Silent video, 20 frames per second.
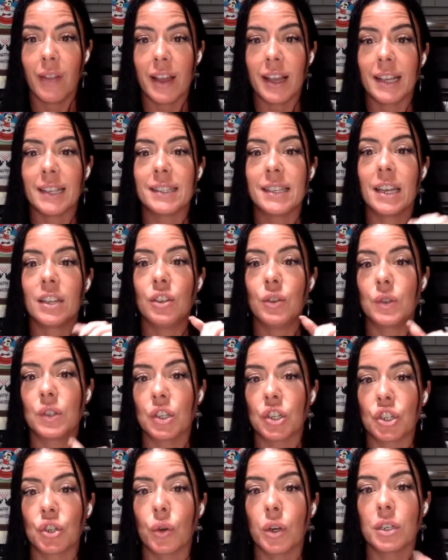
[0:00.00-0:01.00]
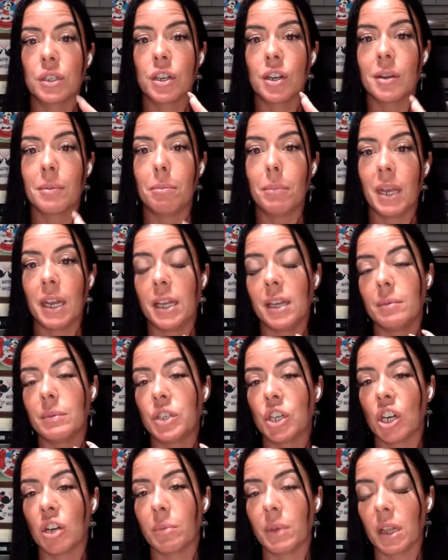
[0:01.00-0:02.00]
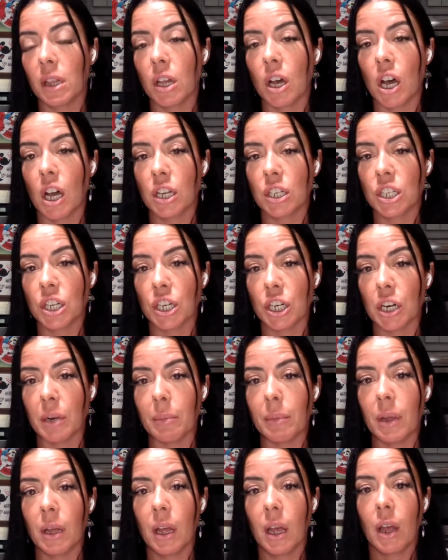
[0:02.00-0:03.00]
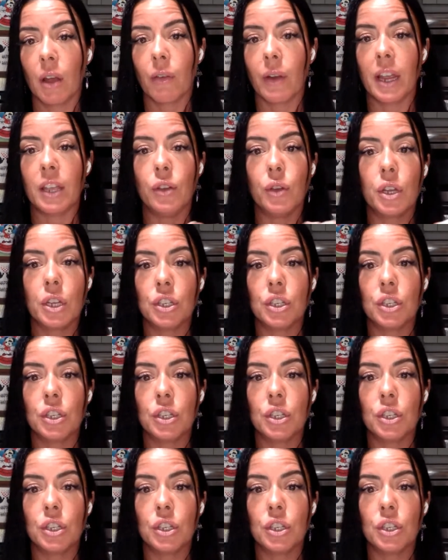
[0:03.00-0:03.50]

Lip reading: Like I said, use the short term, medium term, and long term, right?